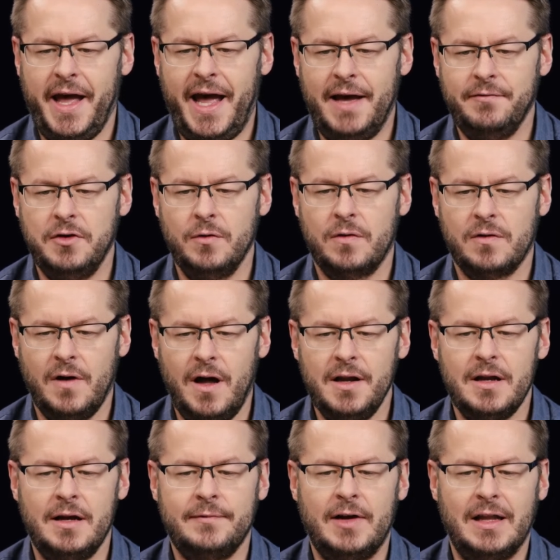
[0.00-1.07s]
have you
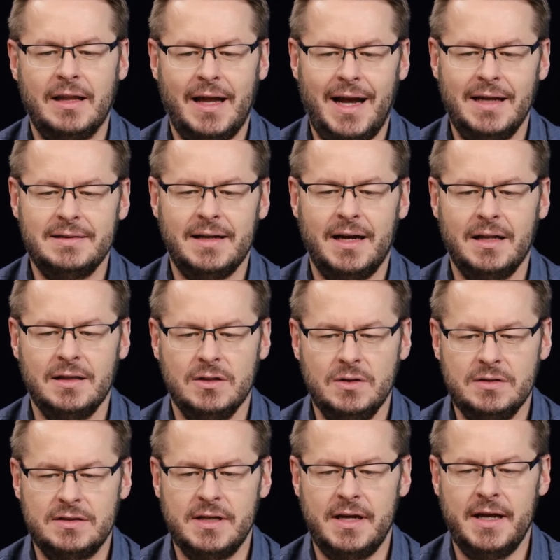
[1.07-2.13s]
thought of Alat,
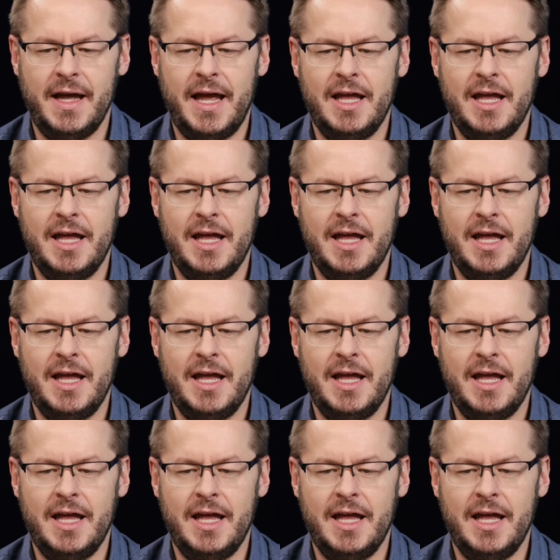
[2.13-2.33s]
Alusa,